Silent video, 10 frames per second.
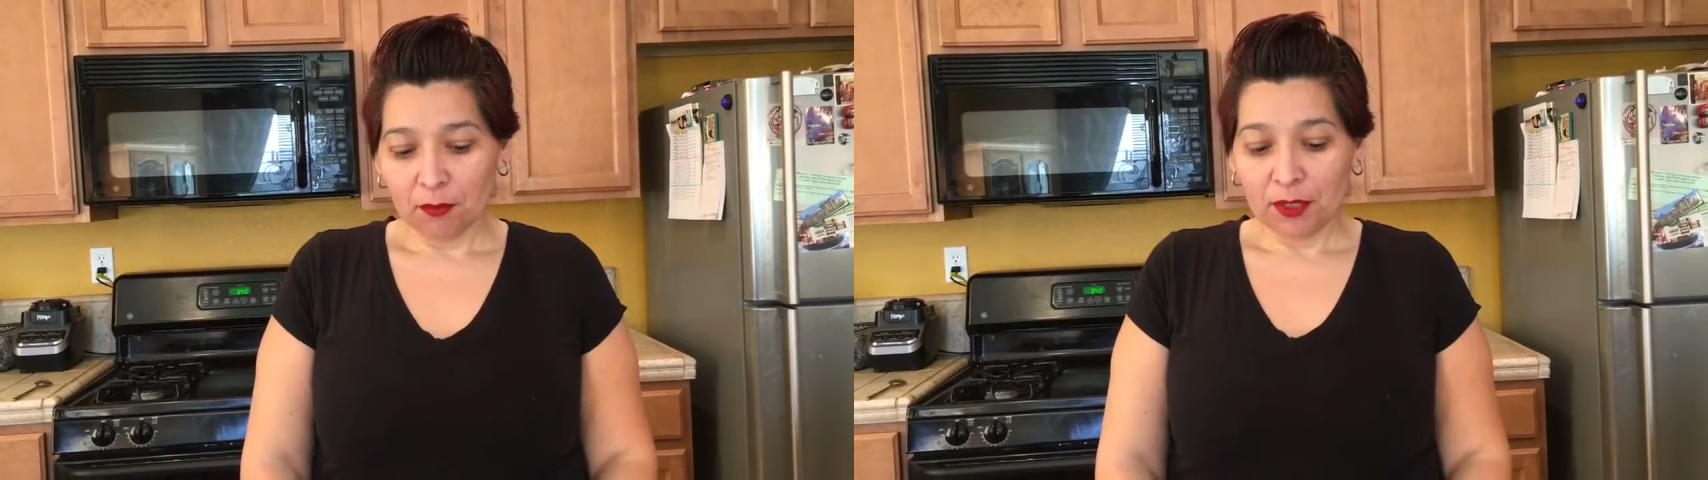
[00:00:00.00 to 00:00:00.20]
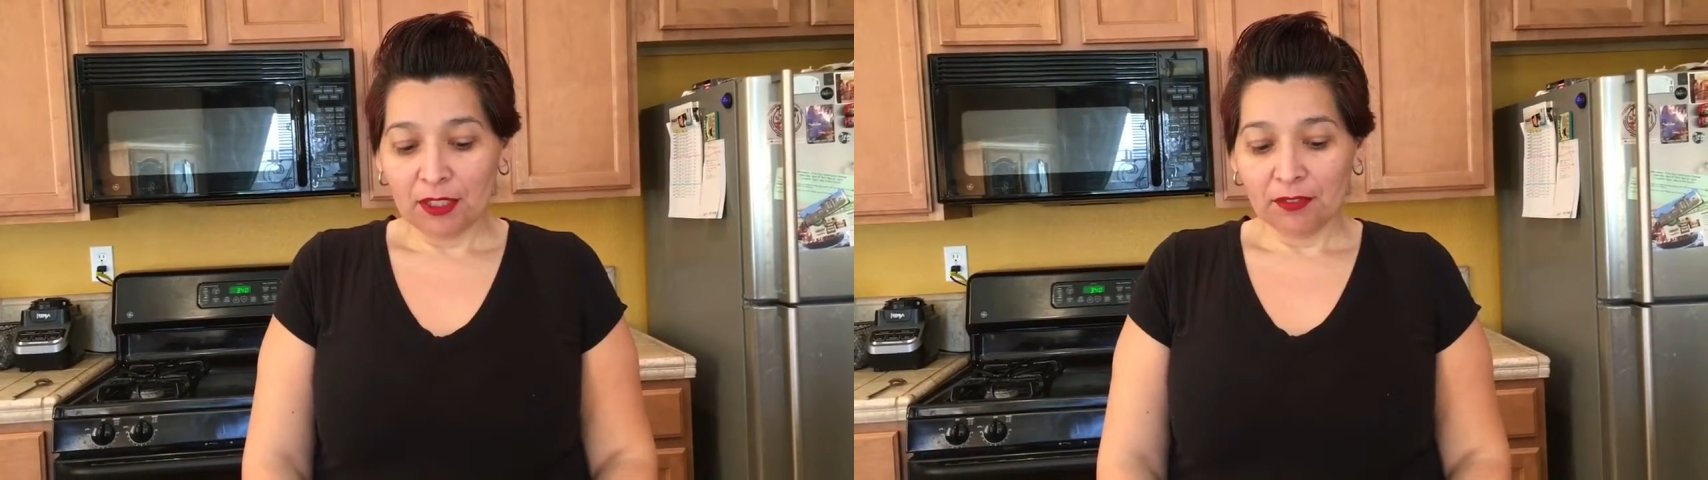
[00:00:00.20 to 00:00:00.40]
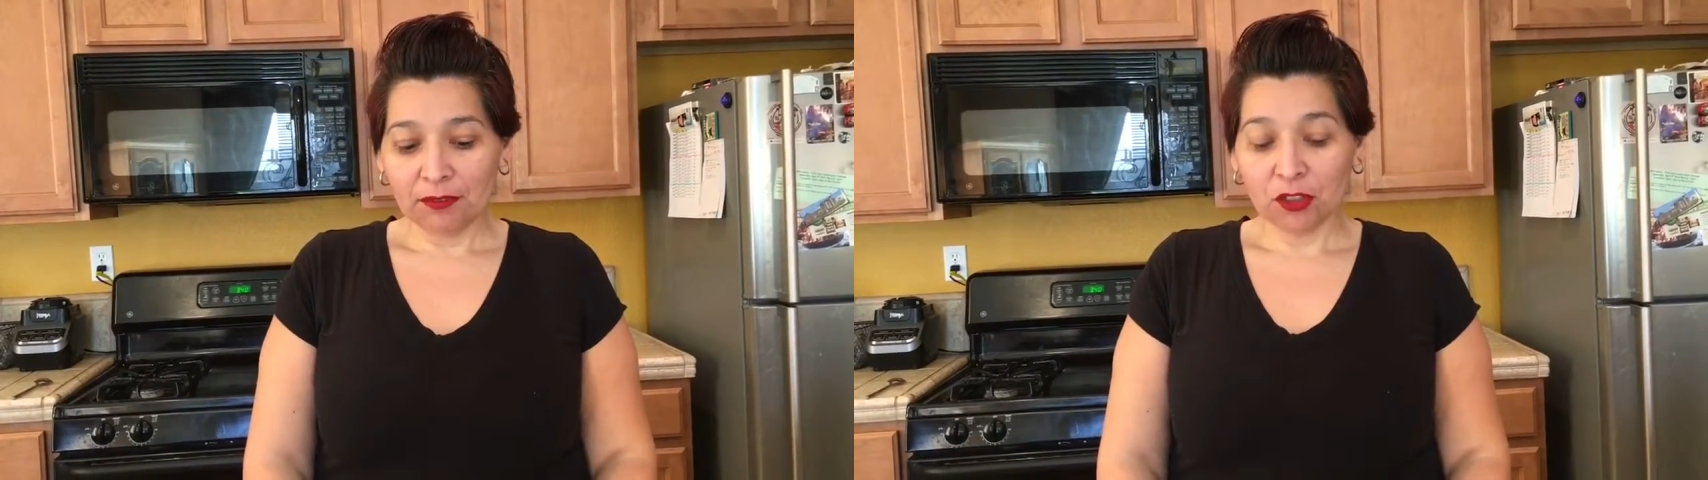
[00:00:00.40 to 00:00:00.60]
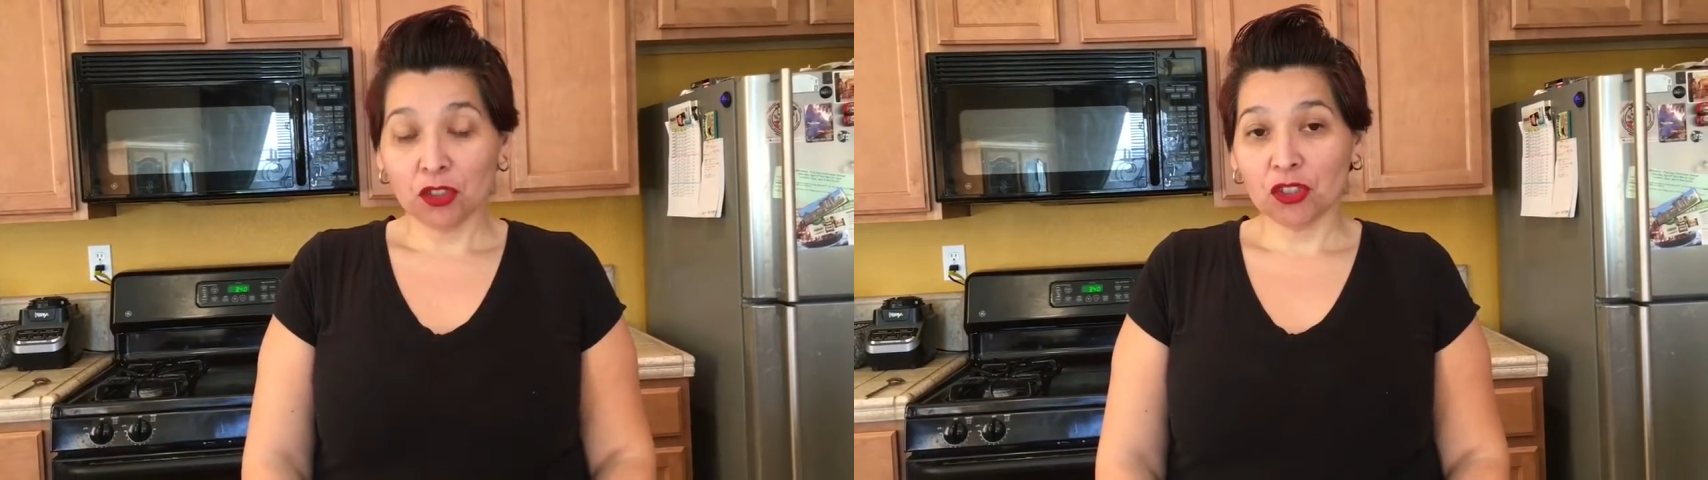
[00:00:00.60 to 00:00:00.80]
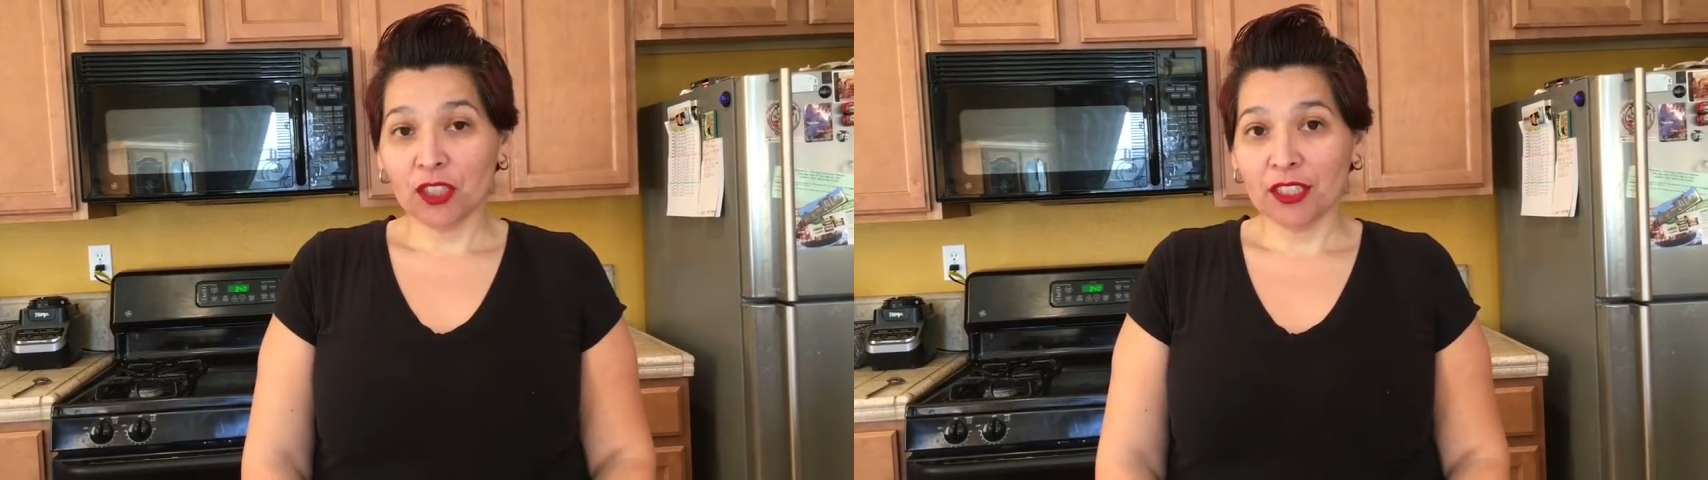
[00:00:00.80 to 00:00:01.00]
But to
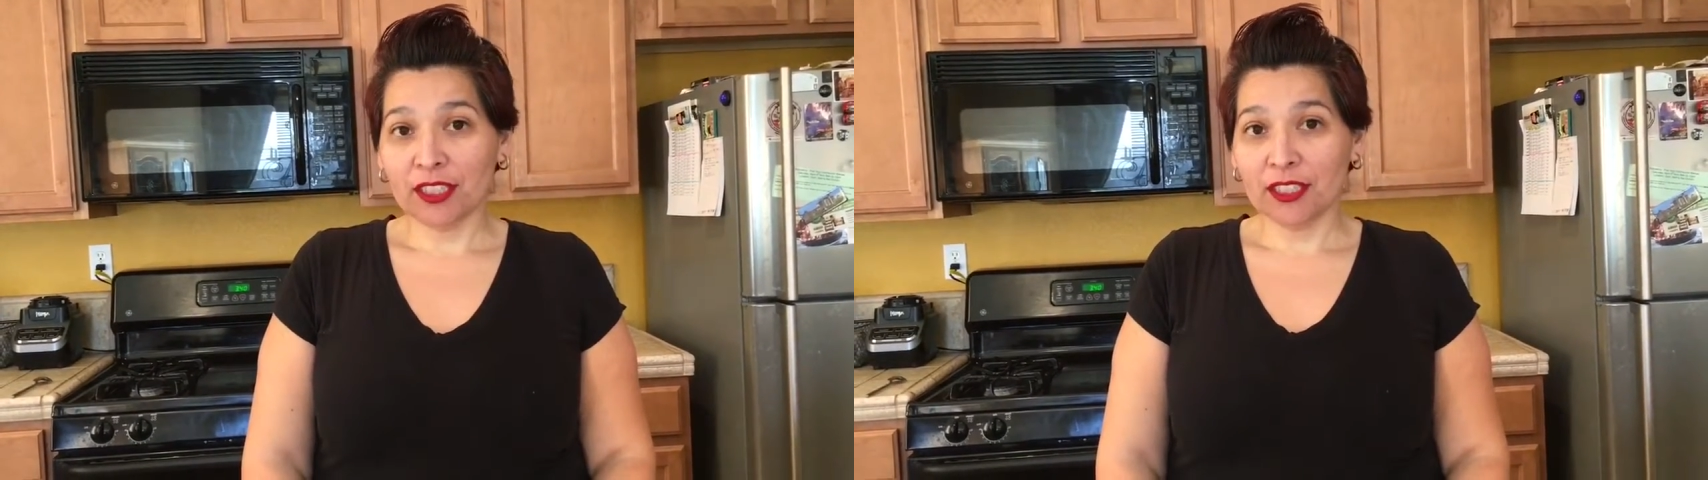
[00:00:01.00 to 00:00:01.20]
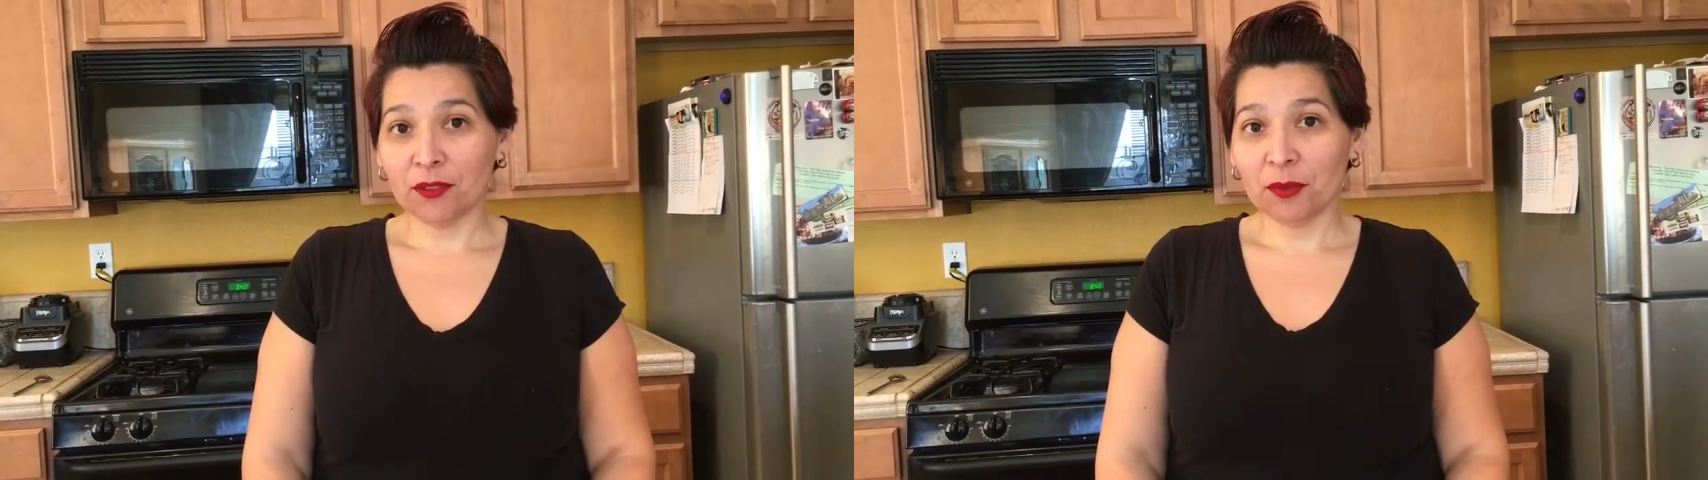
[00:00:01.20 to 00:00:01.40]
start this,